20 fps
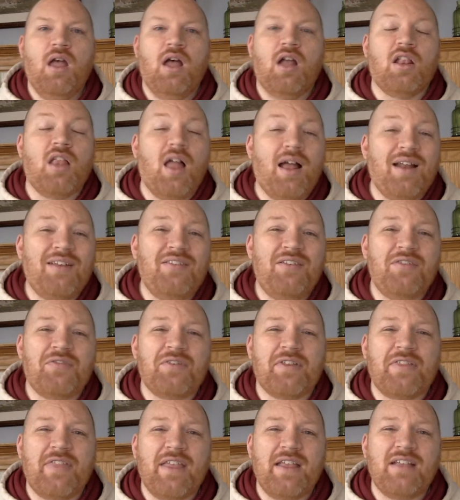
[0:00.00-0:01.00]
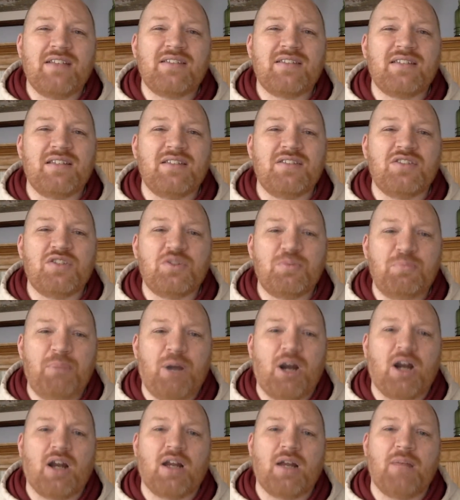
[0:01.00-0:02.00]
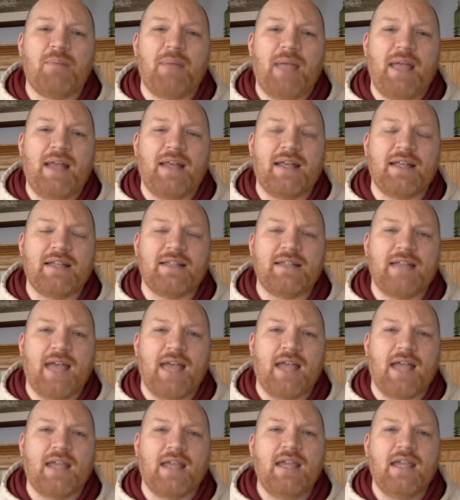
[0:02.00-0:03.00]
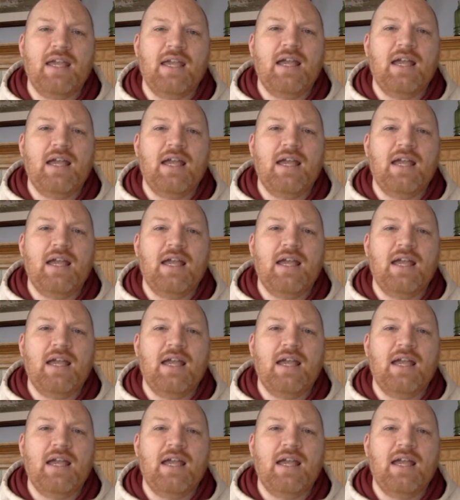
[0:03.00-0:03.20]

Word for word: A lot of different things can spark a panic attack.